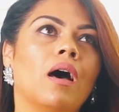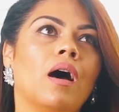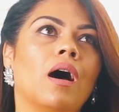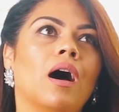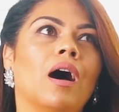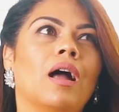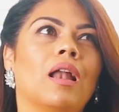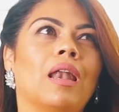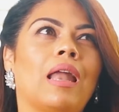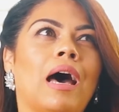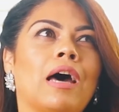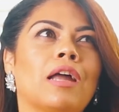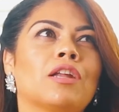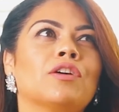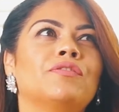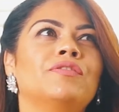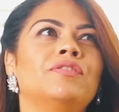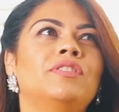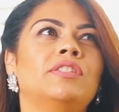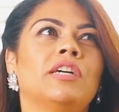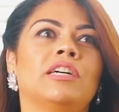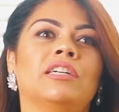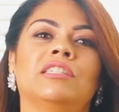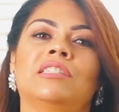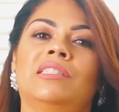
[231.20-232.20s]
A lot
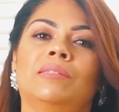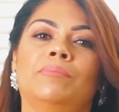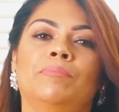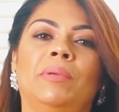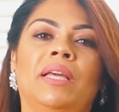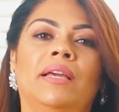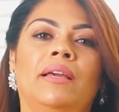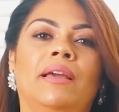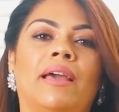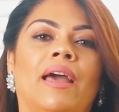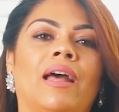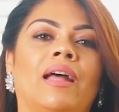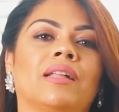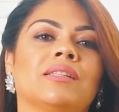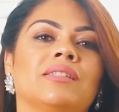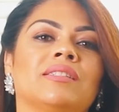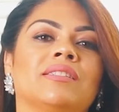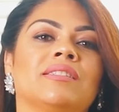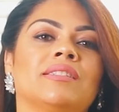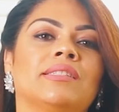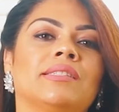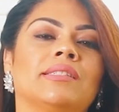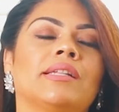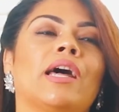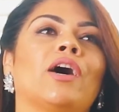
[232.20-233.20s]
of dust began
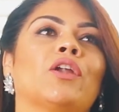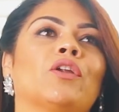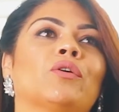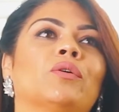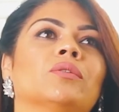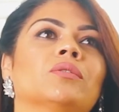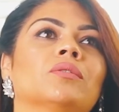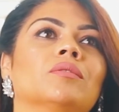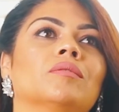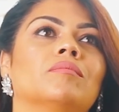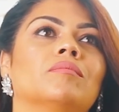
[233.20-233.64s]
to settle.